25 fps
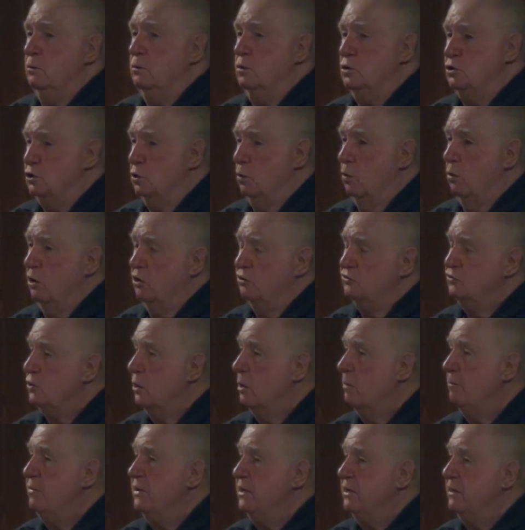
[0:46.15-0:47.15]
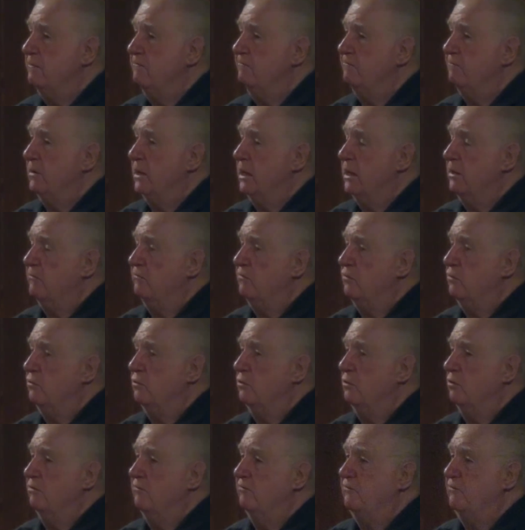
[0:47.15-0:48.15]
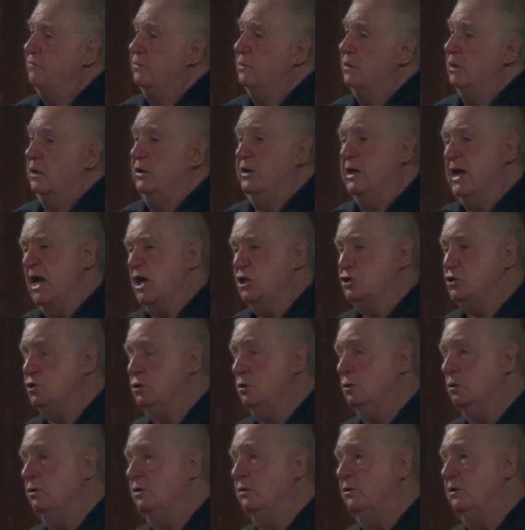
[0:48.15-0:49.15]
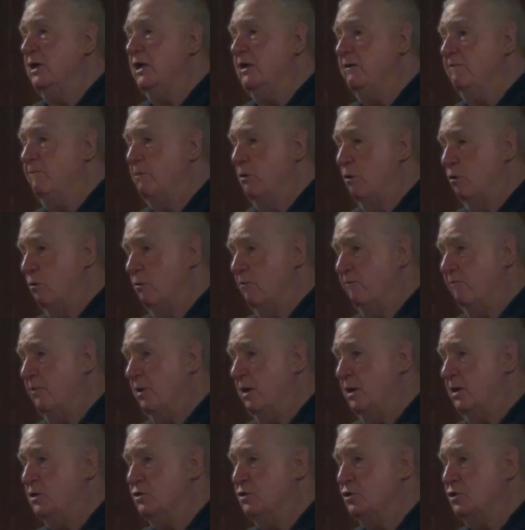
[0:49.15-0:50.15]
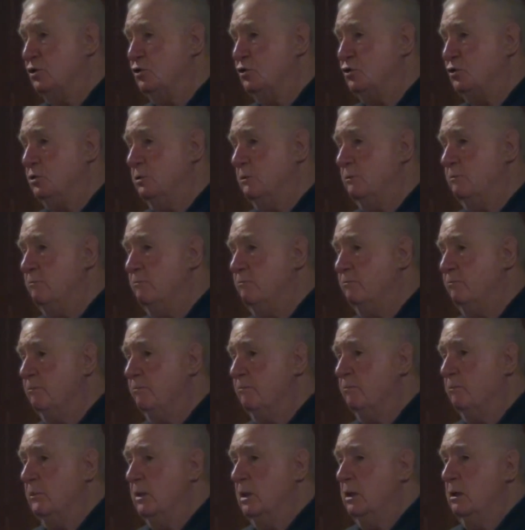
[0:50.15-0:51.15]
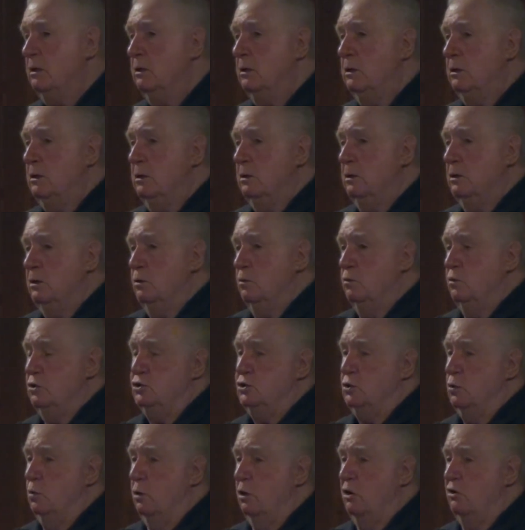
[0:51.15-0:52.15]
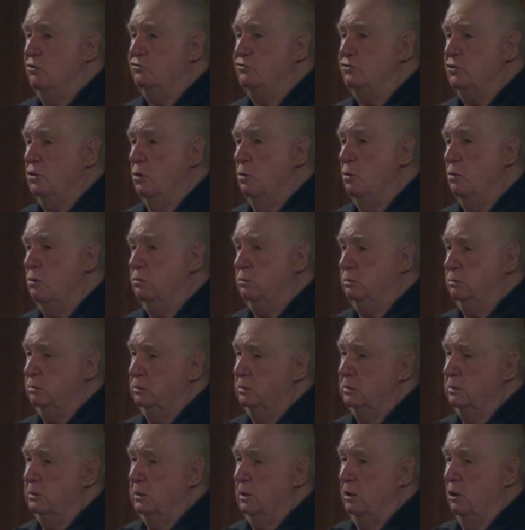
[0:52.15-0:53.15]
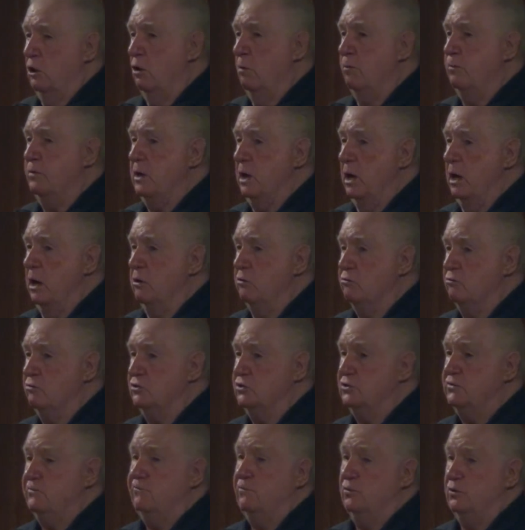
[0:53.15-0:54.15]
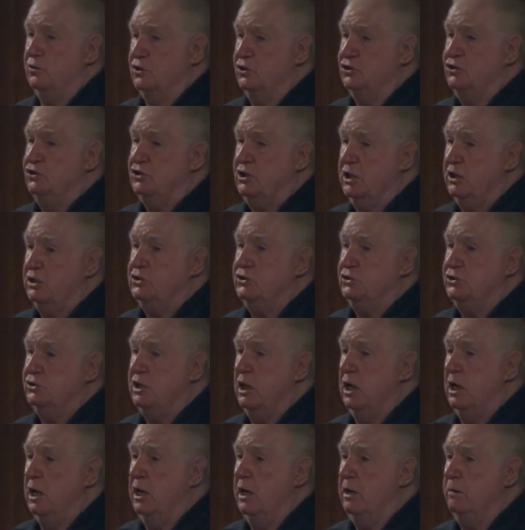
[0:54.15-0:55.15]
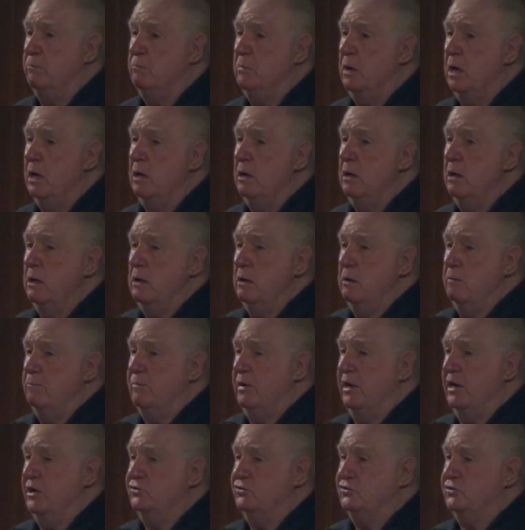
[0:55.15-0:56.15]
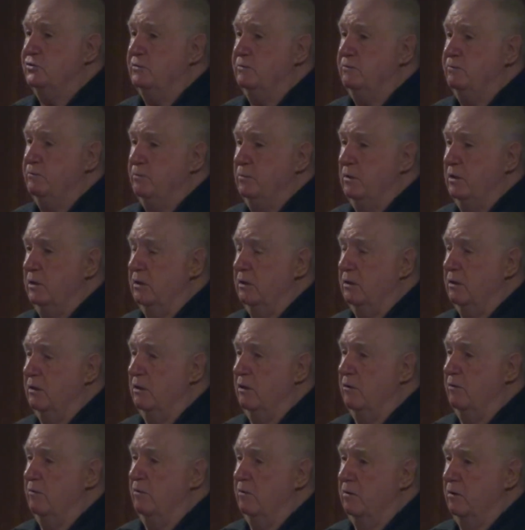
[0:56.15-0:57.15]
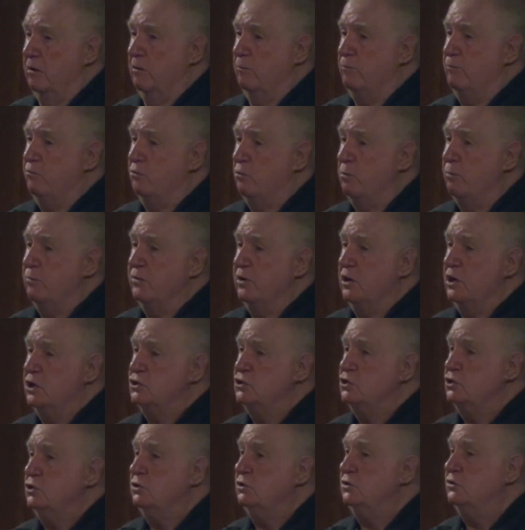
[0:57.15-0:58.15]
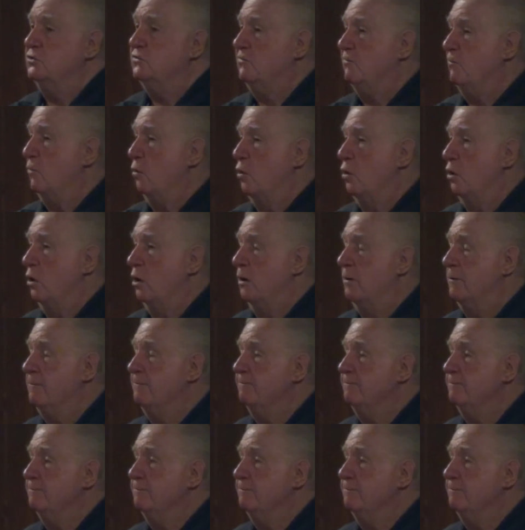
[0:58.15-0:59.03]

Would you also be in favor of a national e-verify system? Would you also hope Congress for the sixth time pass uh, appropriations for